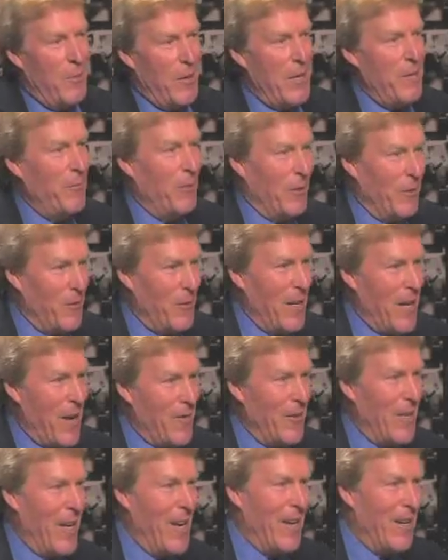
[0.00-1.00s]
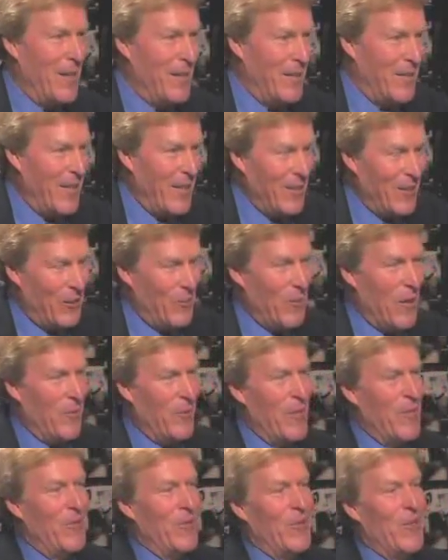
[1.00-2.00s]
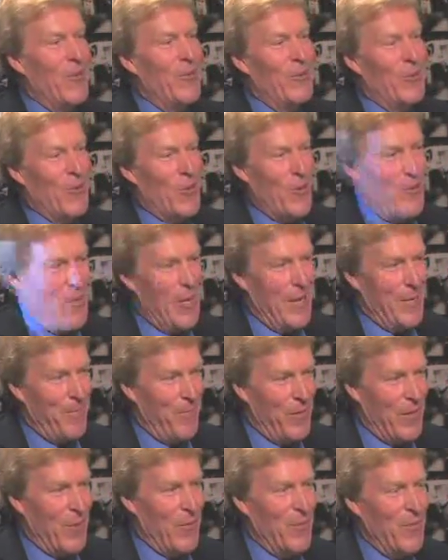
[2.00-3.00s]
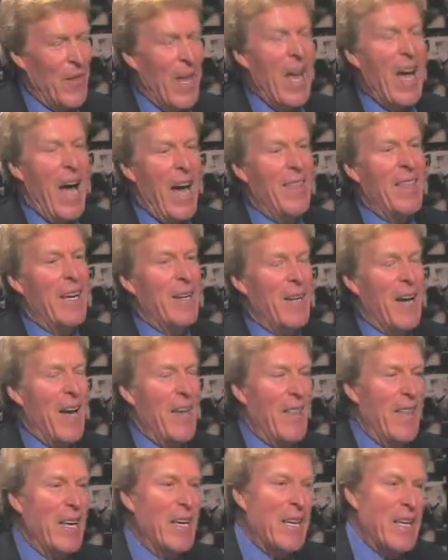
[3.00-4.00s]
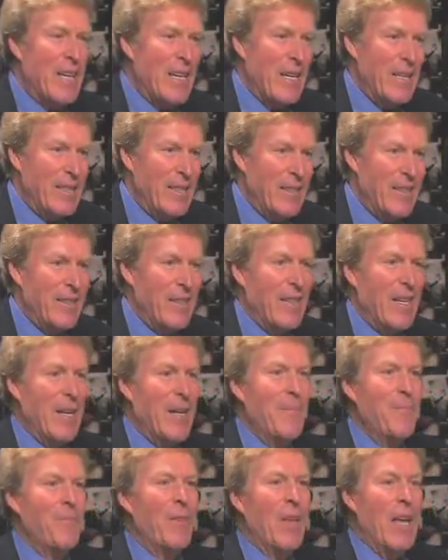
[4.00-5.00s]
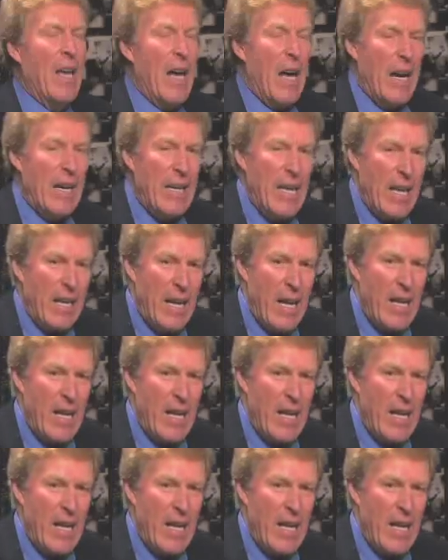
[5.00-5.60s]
people that we haven't had a 12-inch snowstorm yet. So I think it's again